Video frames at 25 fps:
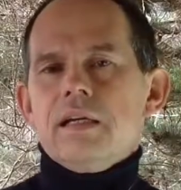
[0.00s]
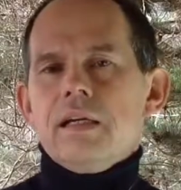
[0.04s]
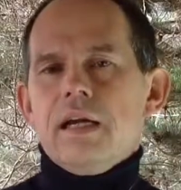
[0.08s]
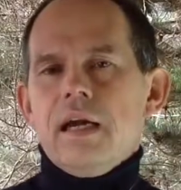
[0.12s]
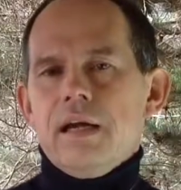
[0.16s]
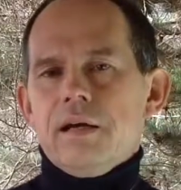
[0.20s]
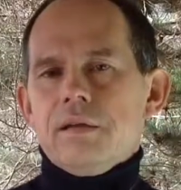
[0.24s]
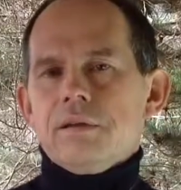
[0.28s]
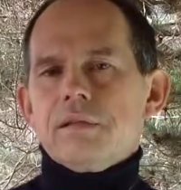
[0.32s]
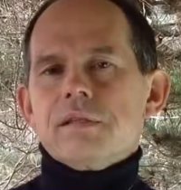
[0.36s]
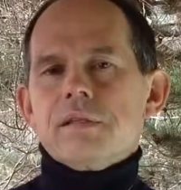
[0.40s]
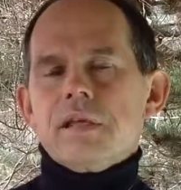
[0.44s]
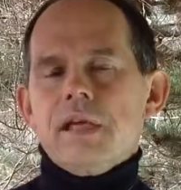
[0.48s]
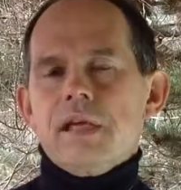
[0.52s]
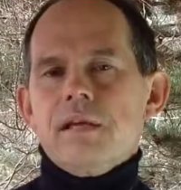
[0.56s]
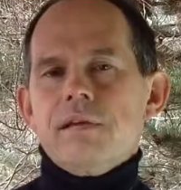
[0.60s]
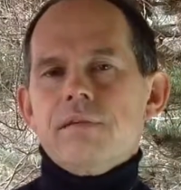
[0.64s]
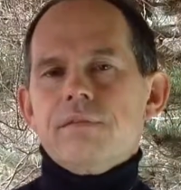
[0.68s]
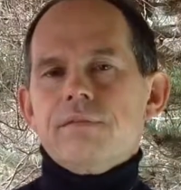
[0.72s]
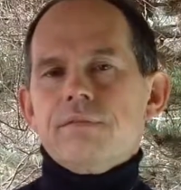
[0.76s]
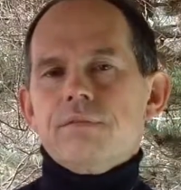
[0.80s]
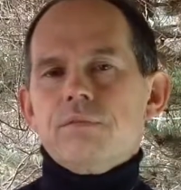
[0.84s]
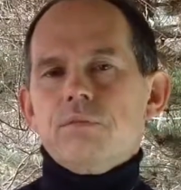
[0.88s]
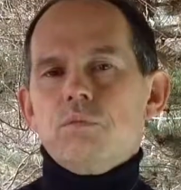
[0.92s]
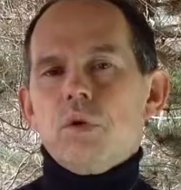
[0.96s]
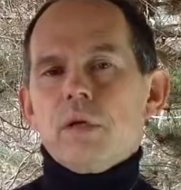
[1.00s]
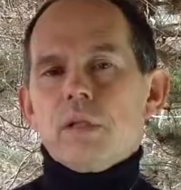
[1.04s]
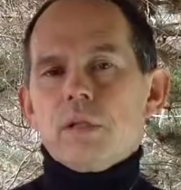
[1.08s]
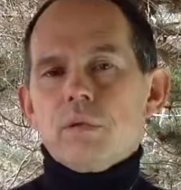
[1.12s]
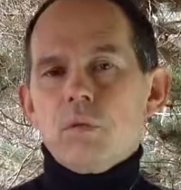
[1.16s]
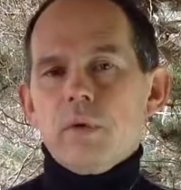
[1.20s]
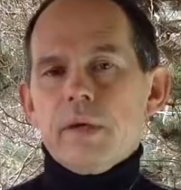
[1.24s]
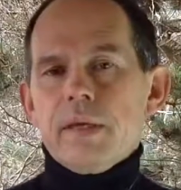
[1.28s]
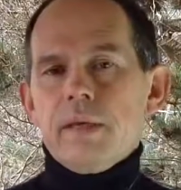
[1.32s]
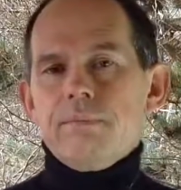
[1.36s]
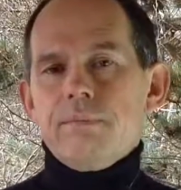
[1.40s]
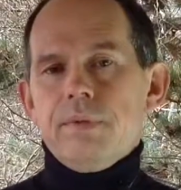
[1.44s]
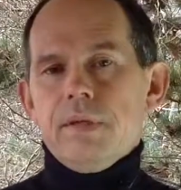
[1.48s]
how safe will
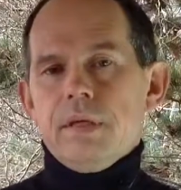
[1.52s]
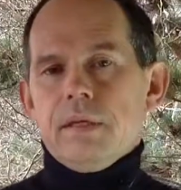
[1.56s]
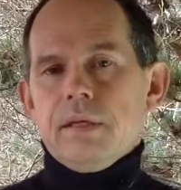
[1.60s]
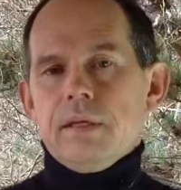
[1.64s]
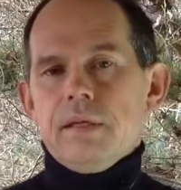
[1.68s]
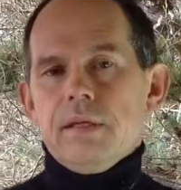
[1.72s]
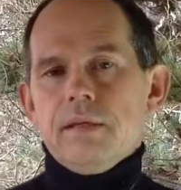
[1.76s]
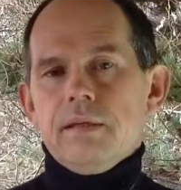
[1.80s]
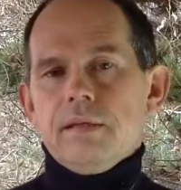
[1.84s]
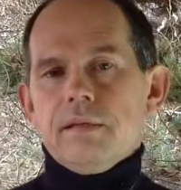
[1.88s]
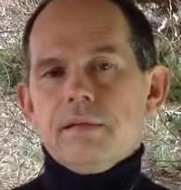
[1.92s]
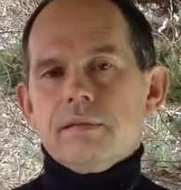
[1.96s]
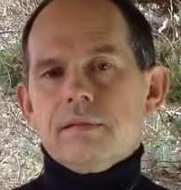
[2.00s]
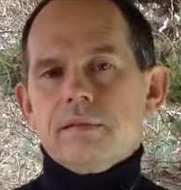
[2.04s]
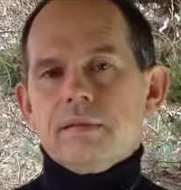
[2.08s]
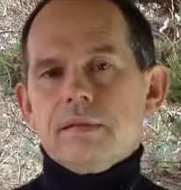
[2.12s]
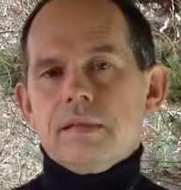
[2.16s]
we be